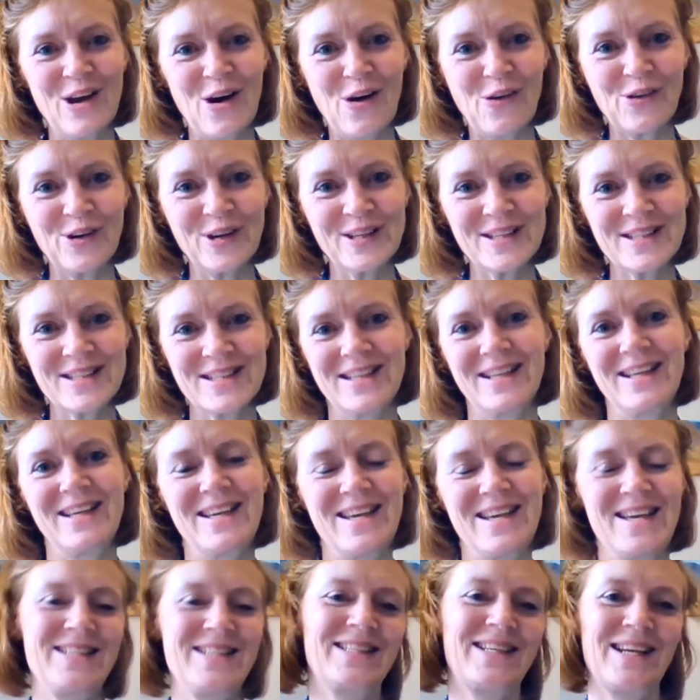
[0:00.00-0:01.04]
Lawrence
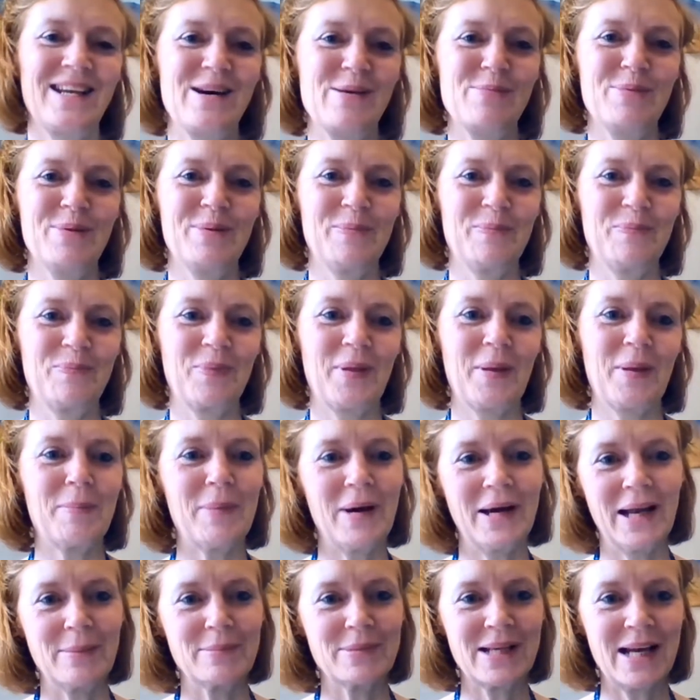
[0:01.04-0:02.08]
Kids Club.
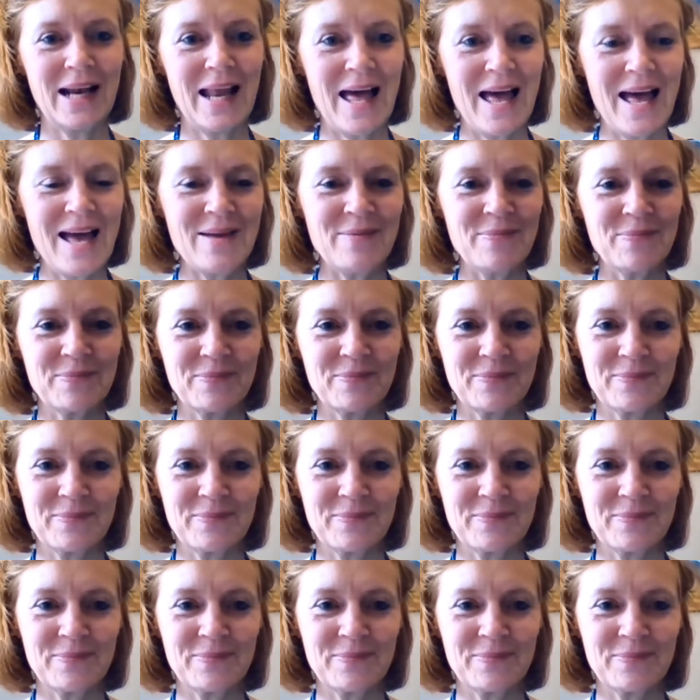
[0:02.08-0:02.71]
My name's Claire